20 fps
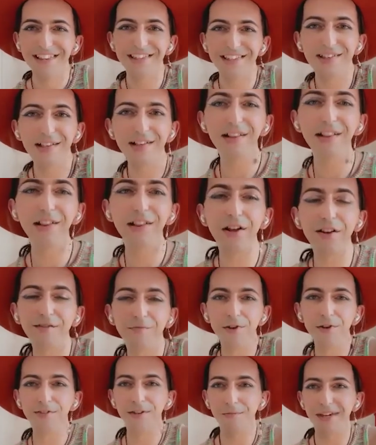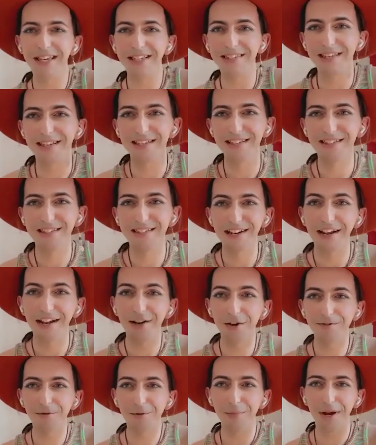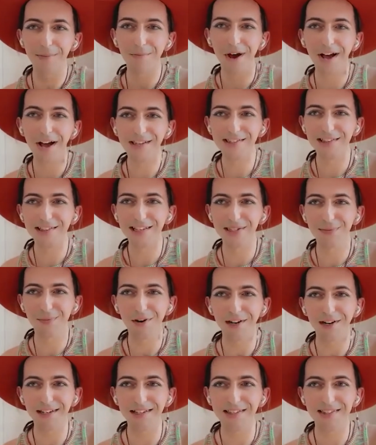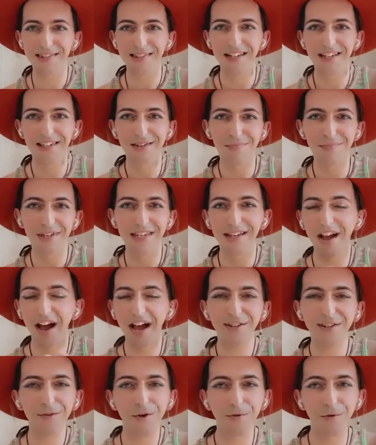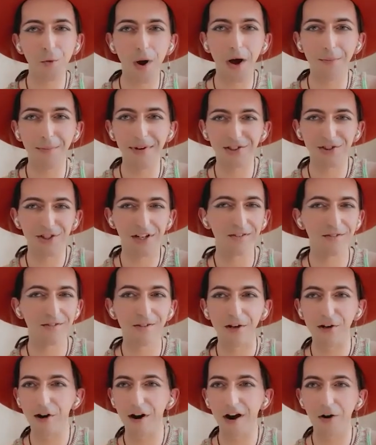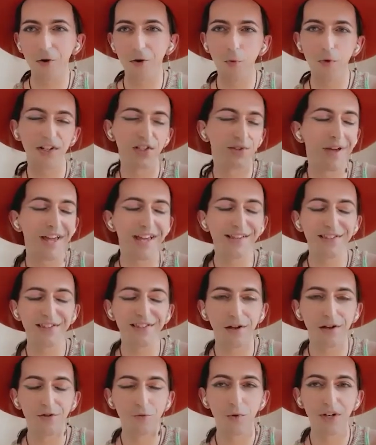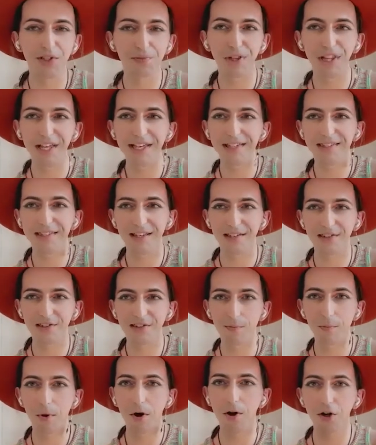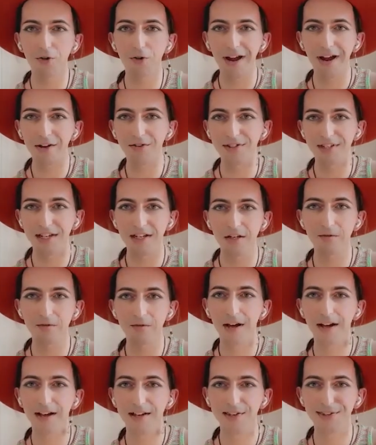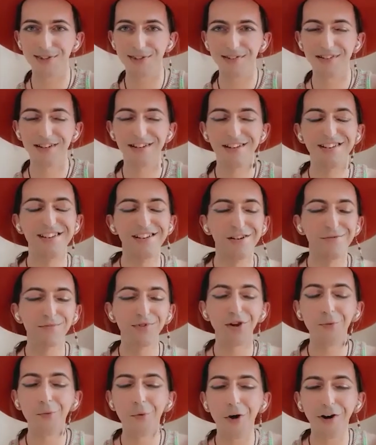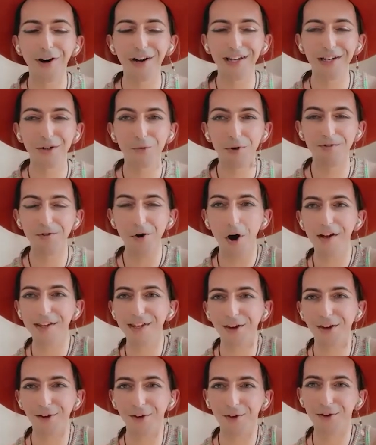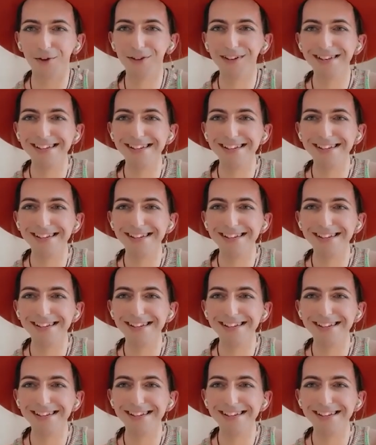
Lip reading: There's still a lot of moving pieces, and I know from my personal experience that it can be kind of overwhelming trying to figure out which places to poke around in first. Don't worry, we've got you.